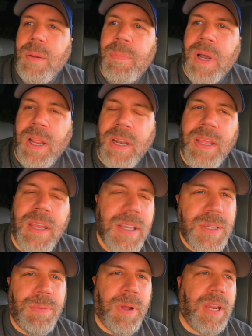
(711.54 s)
but it
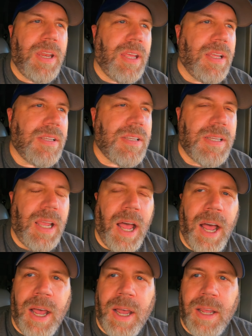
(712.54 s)
is what it is.
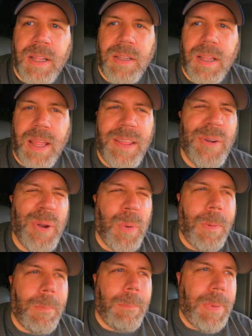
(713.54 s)
I think we
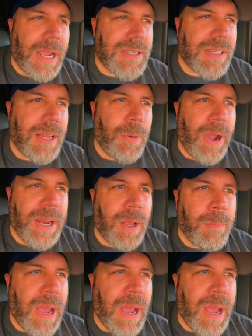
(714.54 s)
were basically waiting on